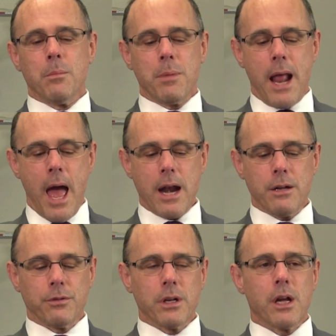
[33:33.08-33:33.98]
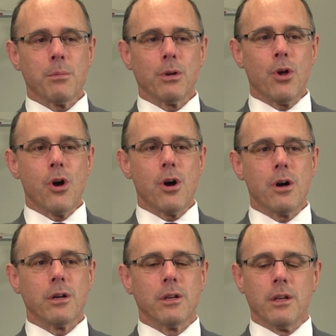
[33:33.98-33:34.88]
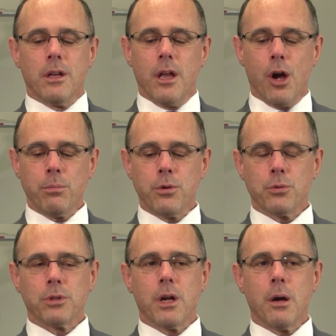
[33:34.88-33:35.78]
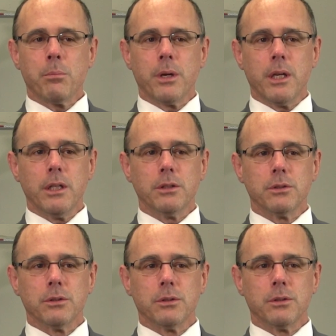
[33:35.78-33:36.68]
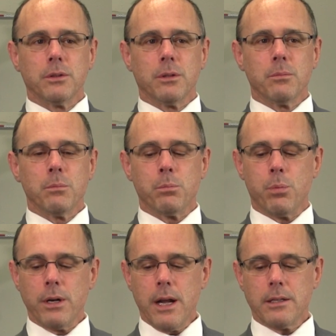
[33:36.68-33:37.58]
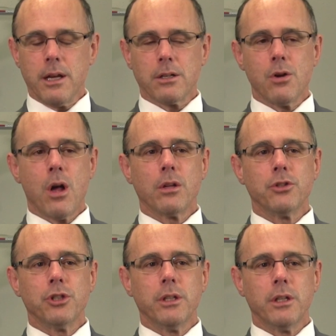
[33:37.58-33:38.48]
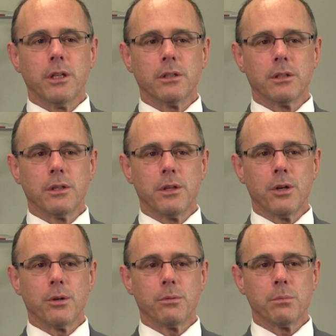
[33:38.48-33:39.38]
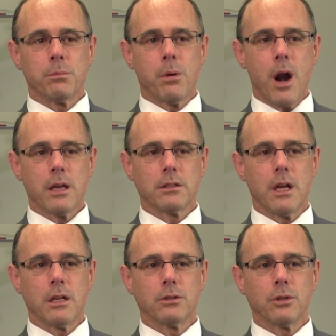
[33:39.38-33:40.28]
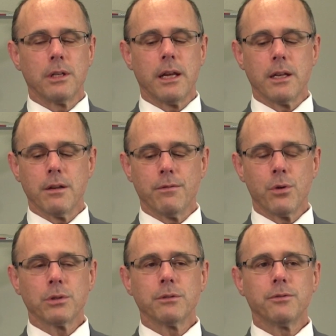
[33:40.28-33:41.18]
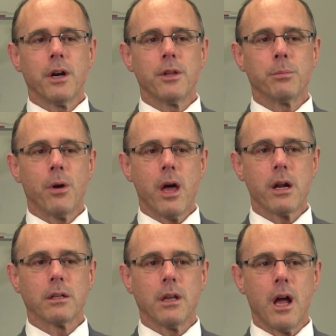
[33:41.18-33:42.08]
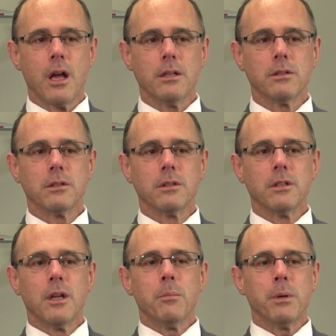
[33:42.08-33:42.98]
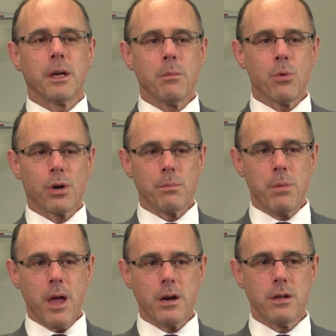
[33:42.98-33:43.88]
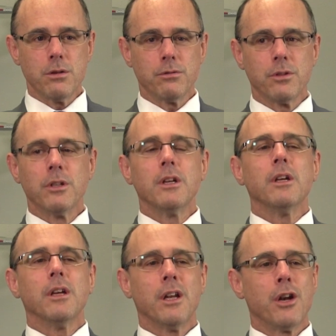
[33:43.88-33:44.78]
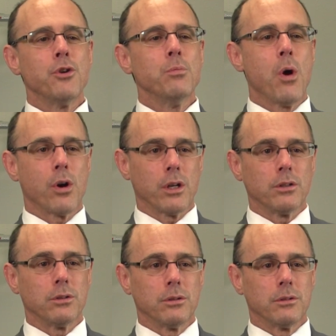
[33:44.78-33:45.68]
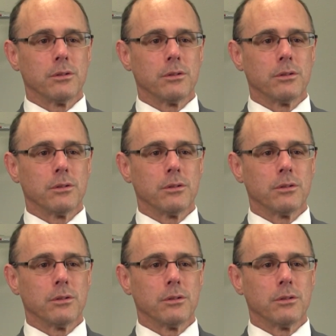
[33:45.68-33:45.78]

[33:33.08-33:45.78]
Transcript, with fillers: But additive can come along, help those companies bring that technology into their process so that they can diversify their product lines, become more competitive, and enter new markets.